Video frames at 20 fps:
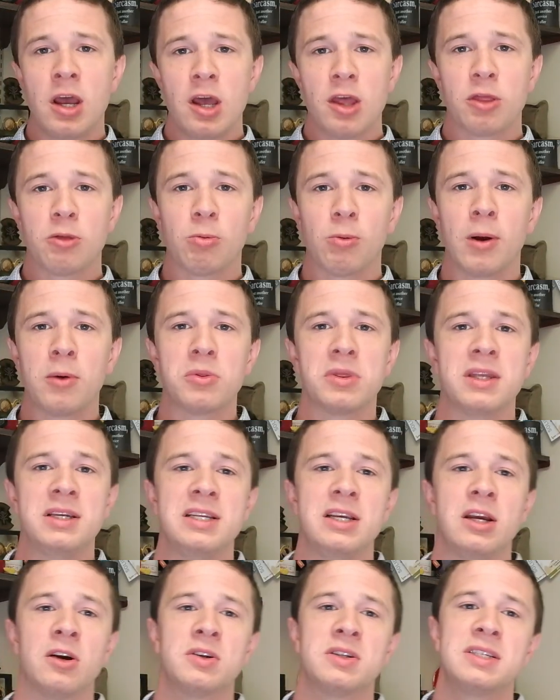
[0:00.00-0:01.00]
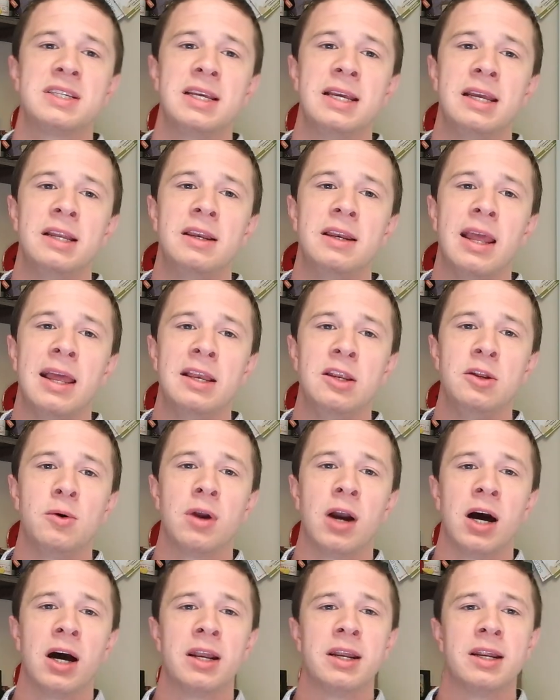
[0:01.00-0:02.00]
throughout the DRC and
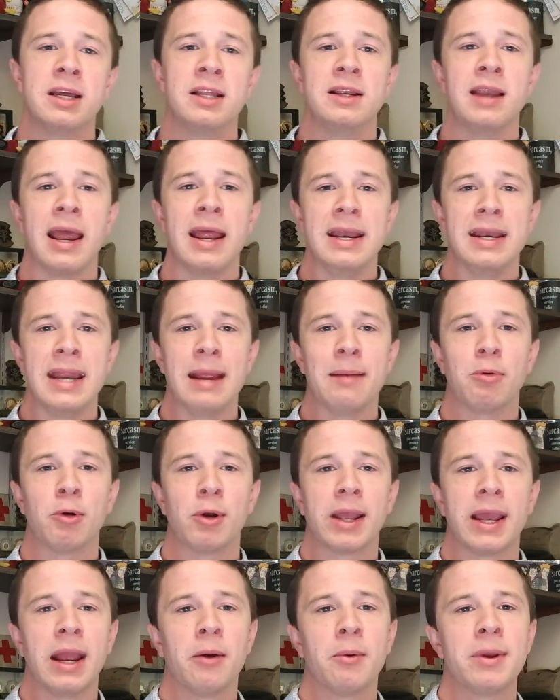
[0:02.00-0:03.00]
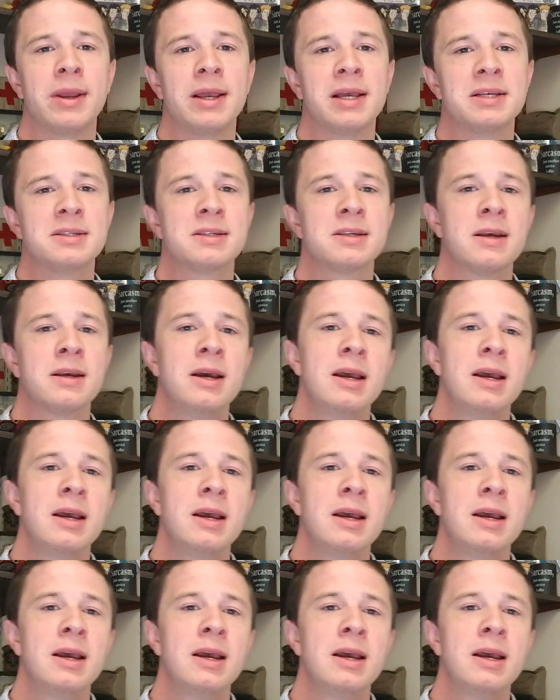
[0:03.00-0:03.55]
Uganda and neighboring areas.